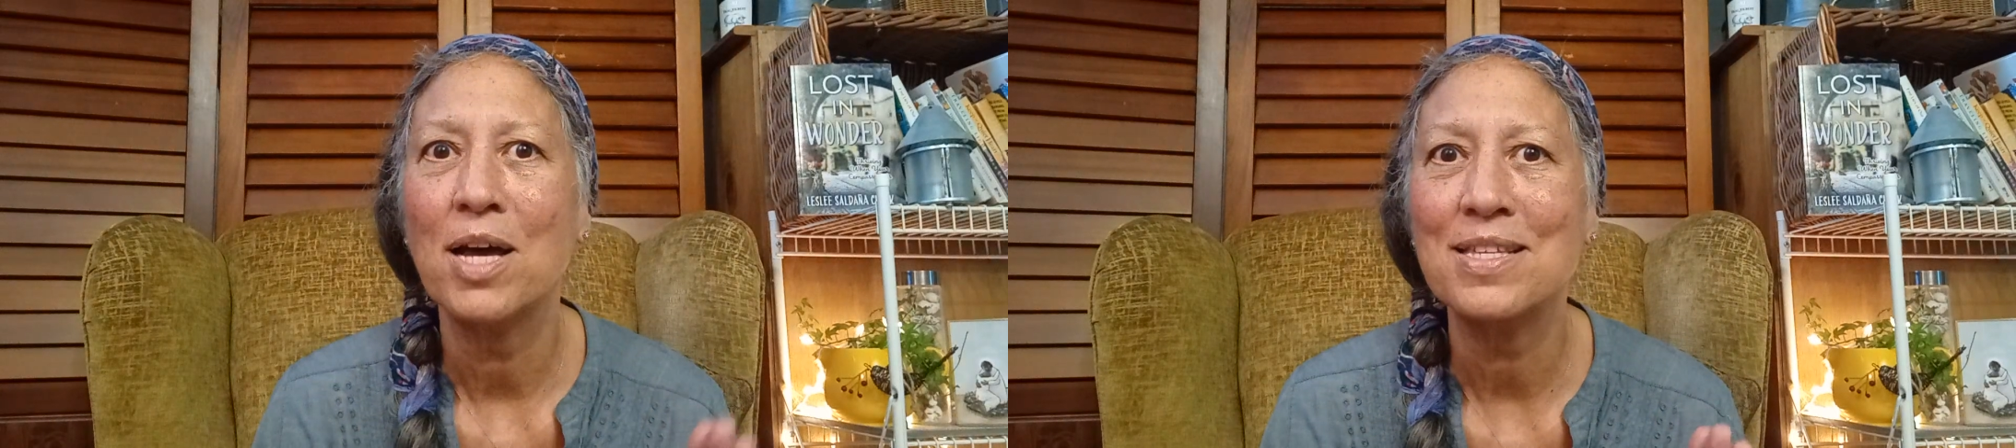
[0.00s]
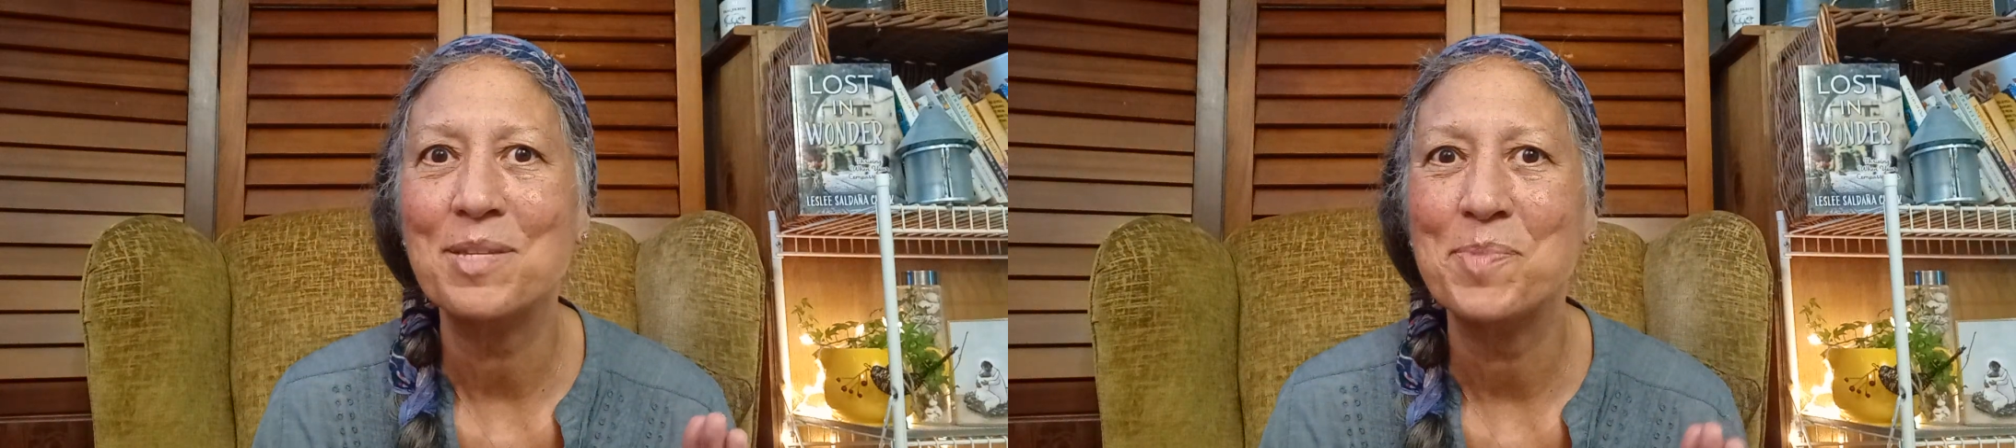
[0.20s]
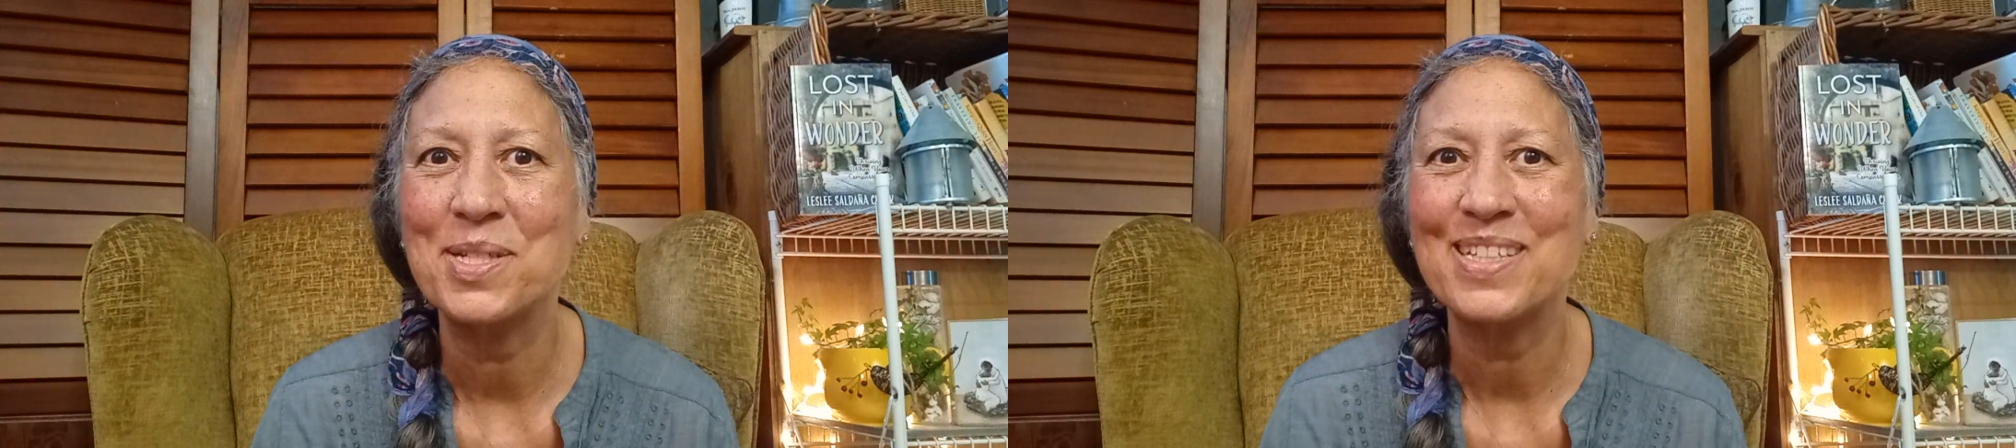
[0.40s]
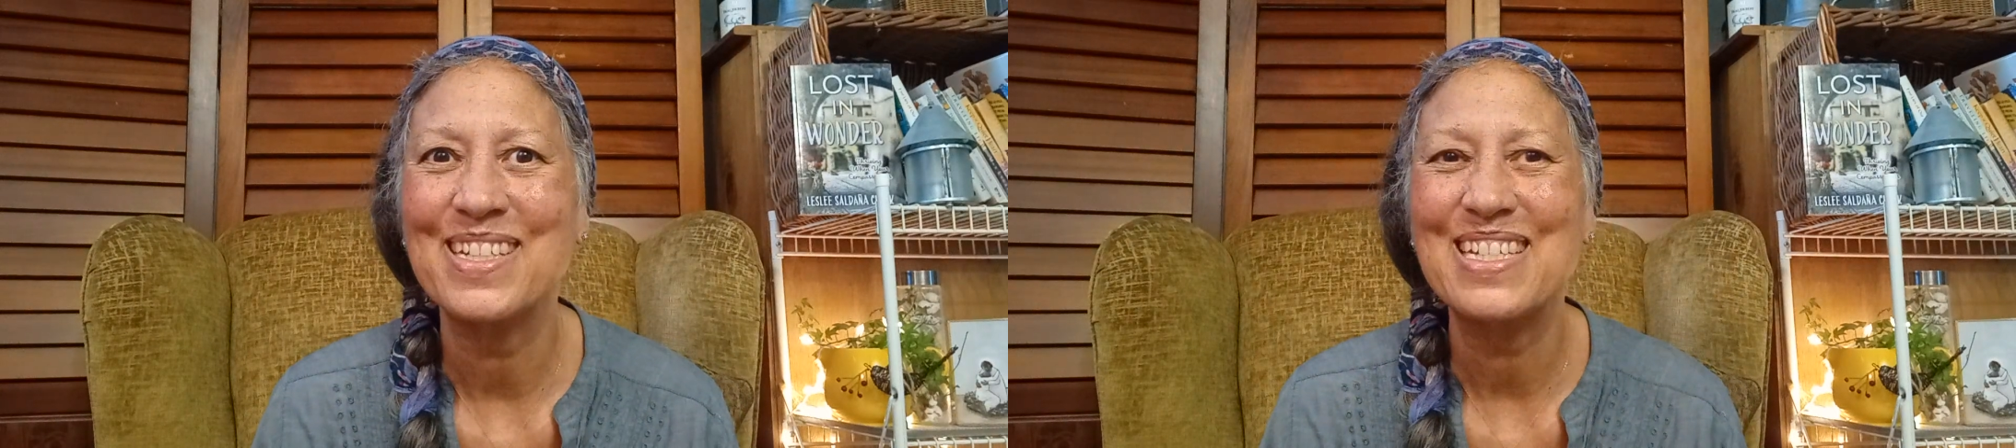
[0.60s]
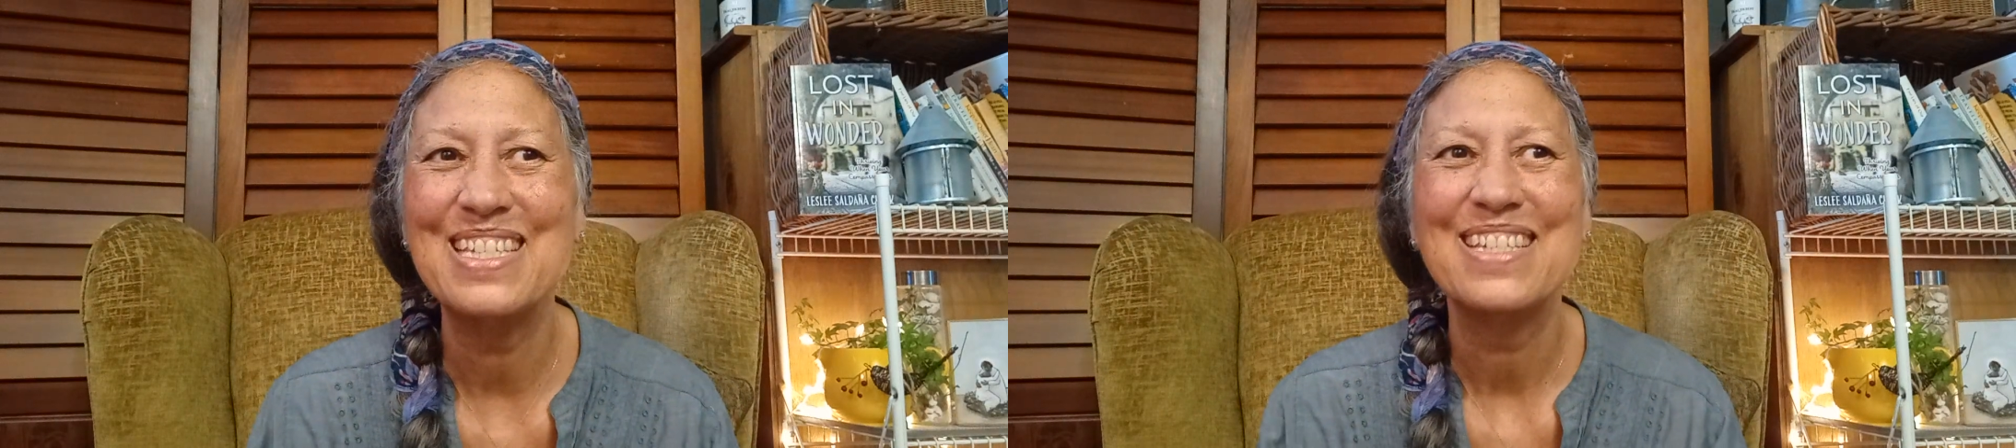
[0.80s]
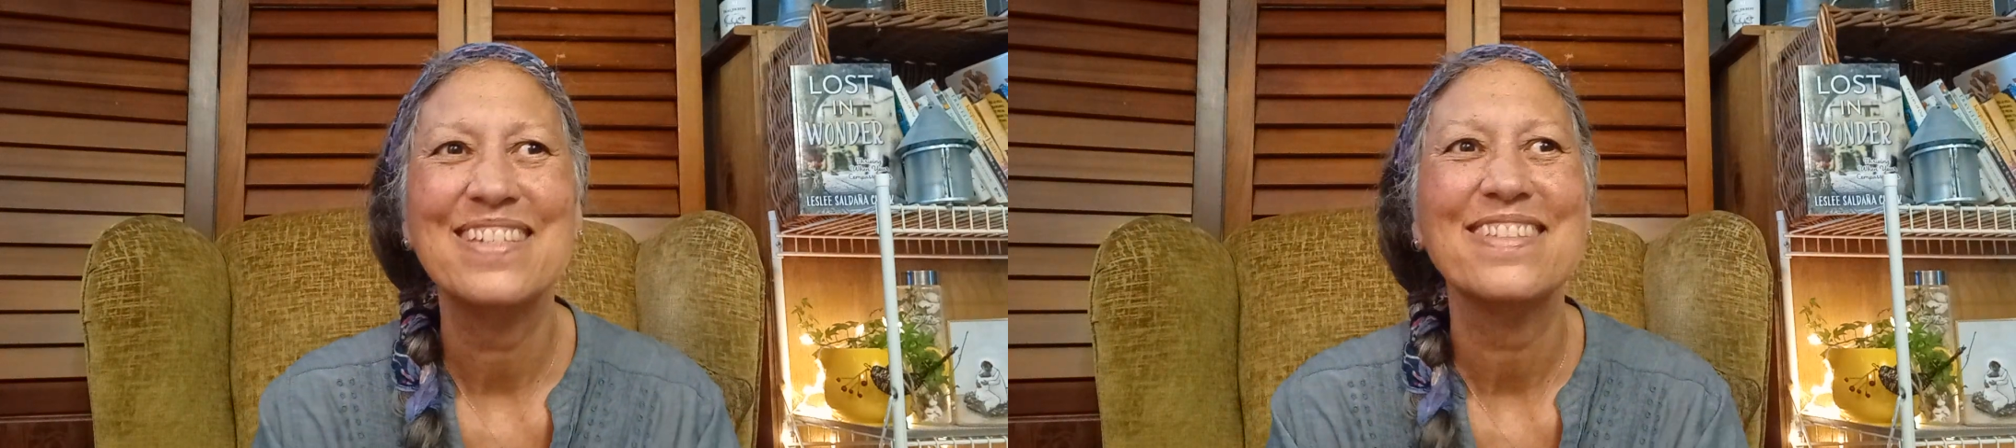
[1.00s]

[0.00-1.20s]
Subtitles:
possibilities.